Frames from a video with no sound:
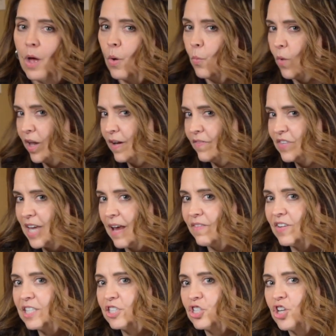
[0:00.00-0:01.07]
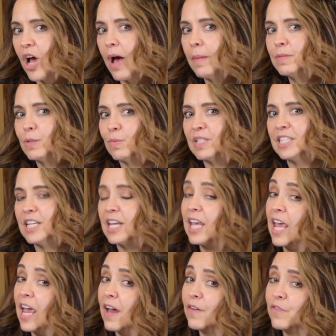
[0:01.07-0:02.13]
One of David's jobs was to
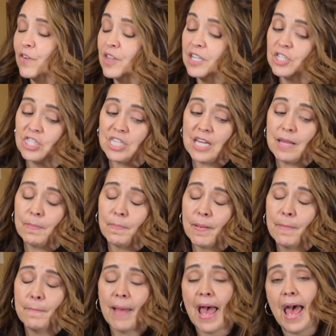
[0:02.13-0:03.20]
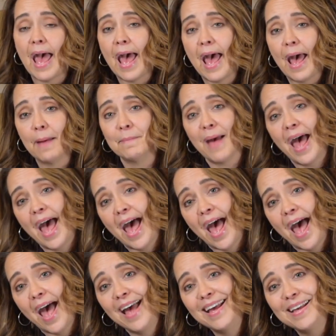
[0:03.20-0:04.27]
care for the sheep. Bah,
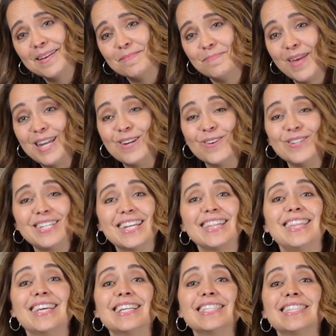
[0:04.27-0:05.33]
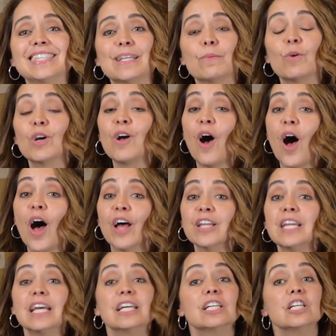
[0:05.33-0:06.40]
bah. Men who did this were called
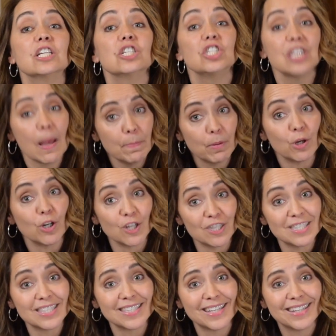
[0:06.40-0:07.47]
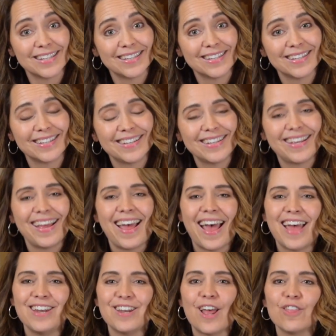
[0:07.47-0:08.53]
shepherds.
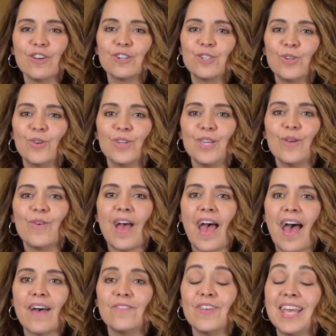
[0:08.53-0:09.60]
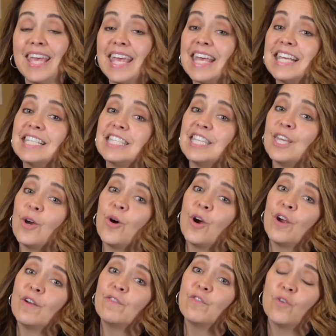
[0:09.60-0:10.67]
Another tool you have is
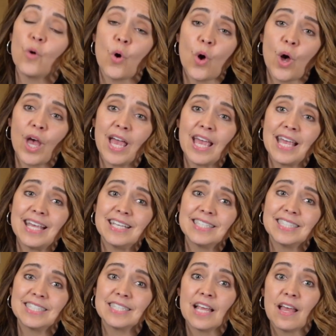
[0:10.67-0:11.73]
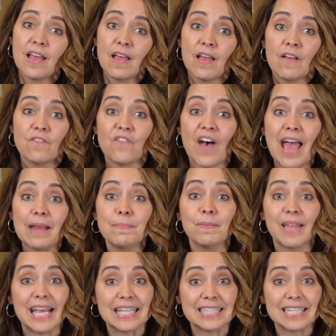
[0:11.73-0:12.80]
your voice. Find
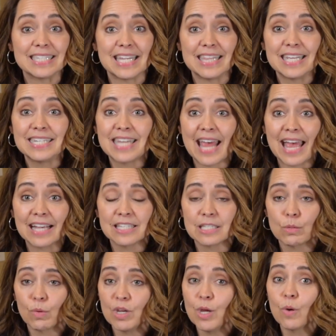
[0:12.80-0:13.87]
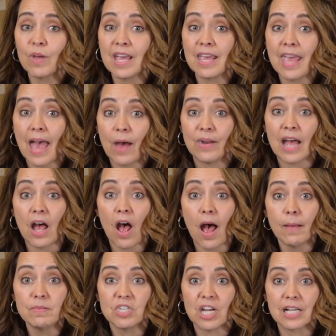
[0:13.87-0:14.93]
places in the text where you can count out
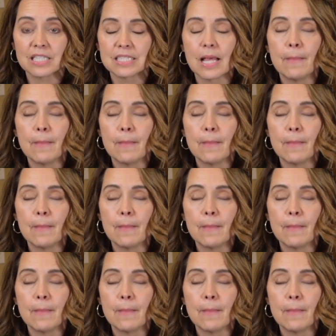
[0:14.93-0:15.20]
objects.